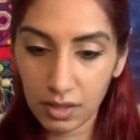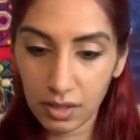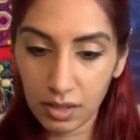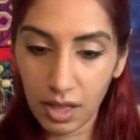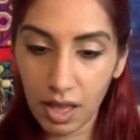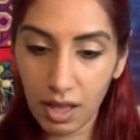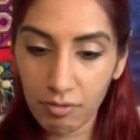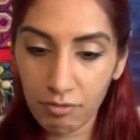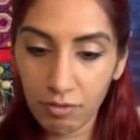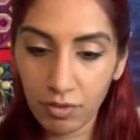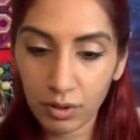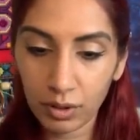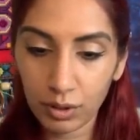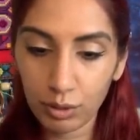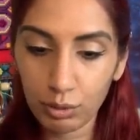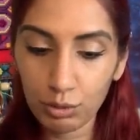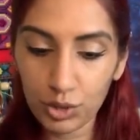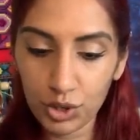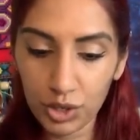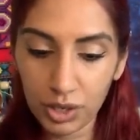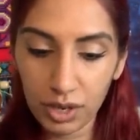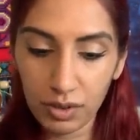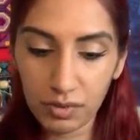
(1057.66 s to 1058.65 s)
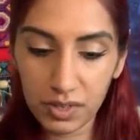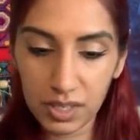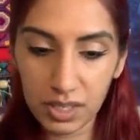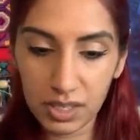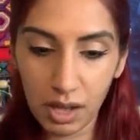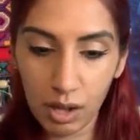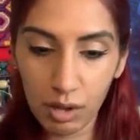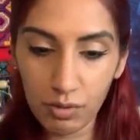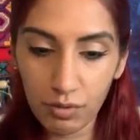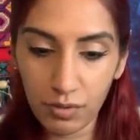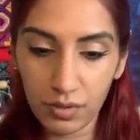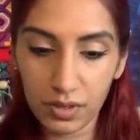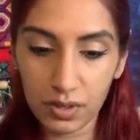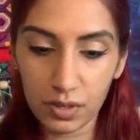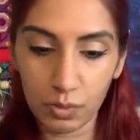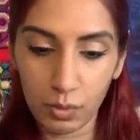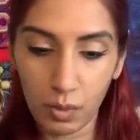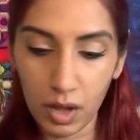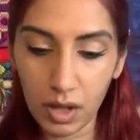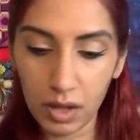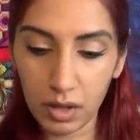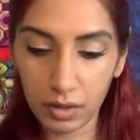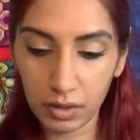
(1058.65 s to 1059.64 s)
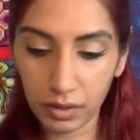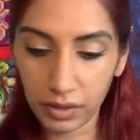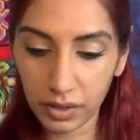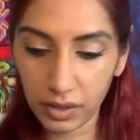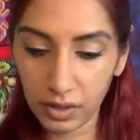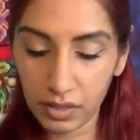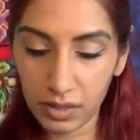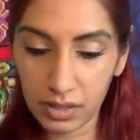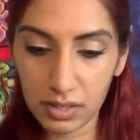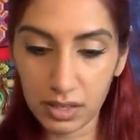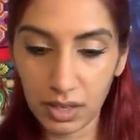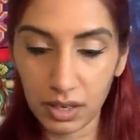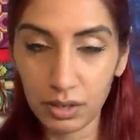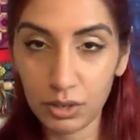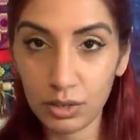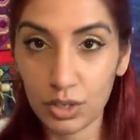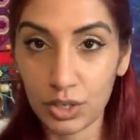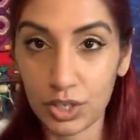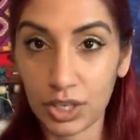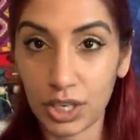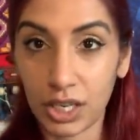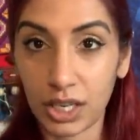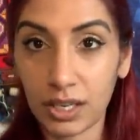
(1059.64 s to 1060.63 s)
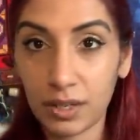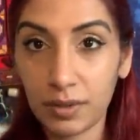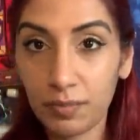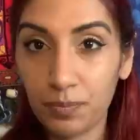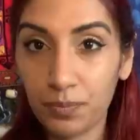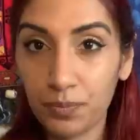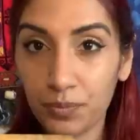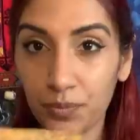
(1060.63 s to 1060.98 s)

Evolution of self as well. Look at this energy.